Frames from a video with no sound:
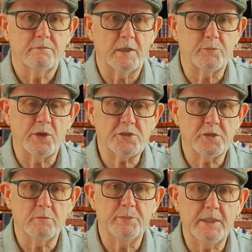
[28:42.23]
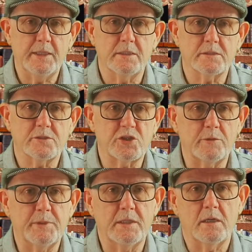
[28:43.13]
vibrational beings,
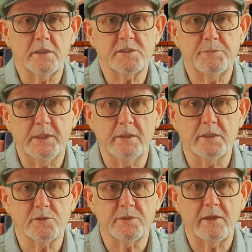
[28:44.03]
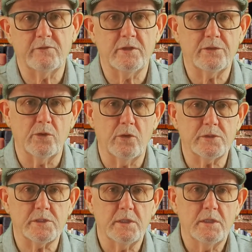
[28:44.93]
shaping our experience with every
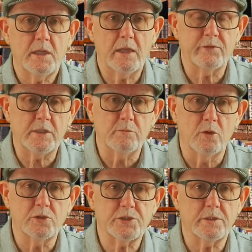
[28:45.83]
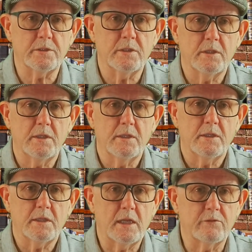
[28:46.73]
thought, every emotion,
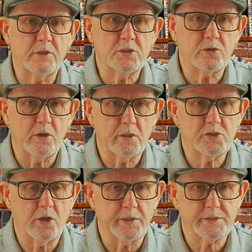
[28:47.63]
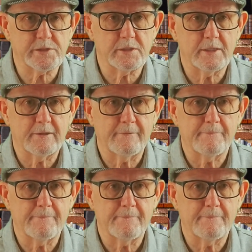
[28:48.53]
every choice.